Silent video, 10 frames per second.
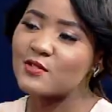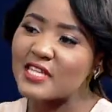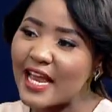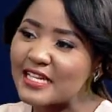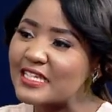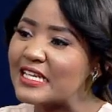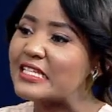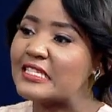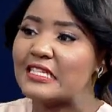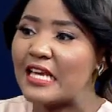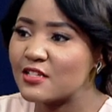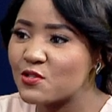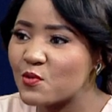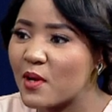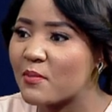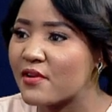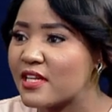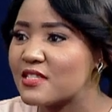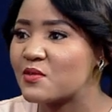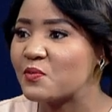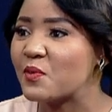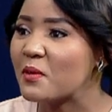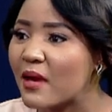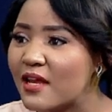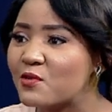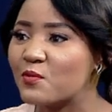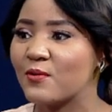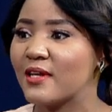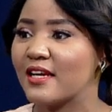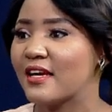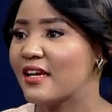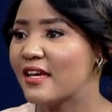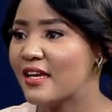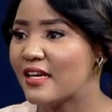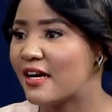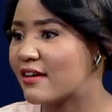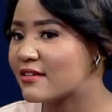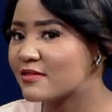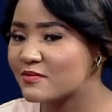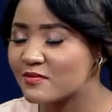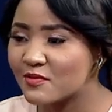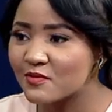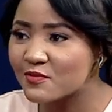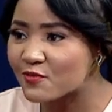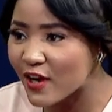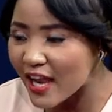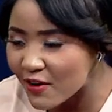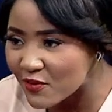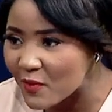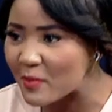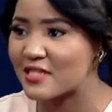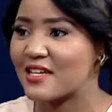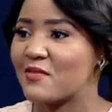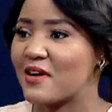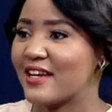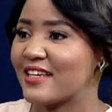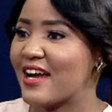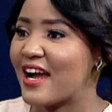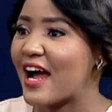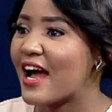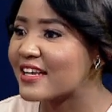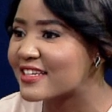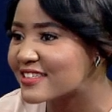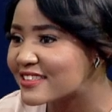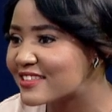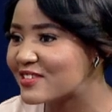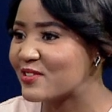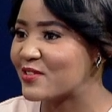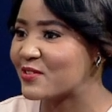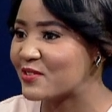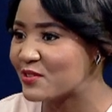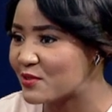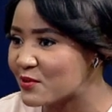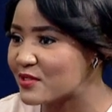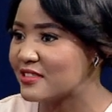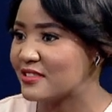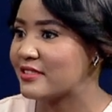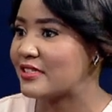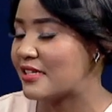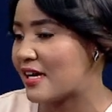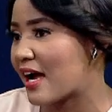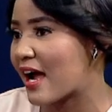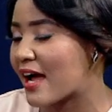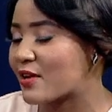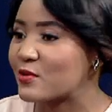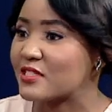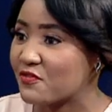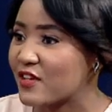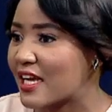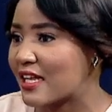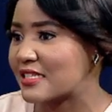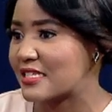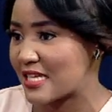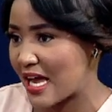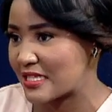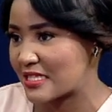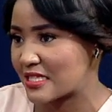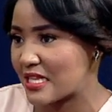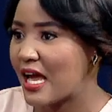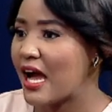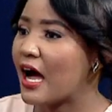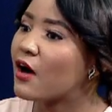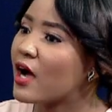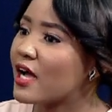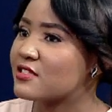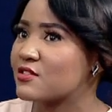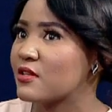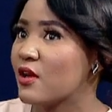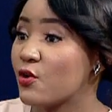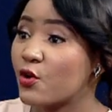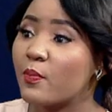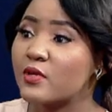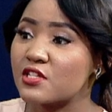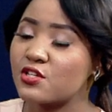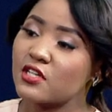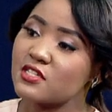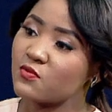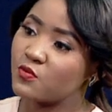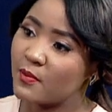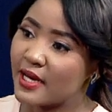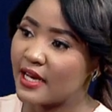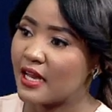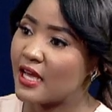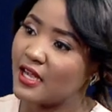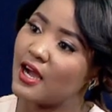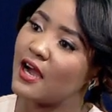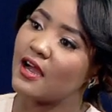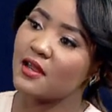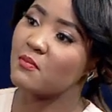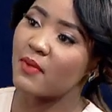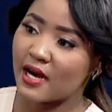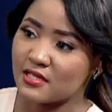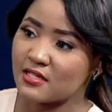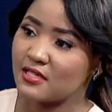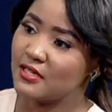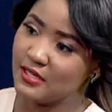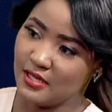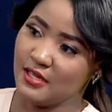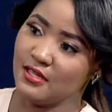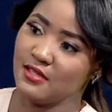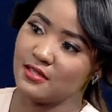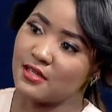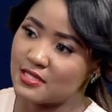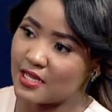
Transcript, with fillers: society is yet to embrace women doing, for lack of a better word, hard, you know, hard or difficult tasks. Mm -hmm. How has your position as a woman uh, impacted the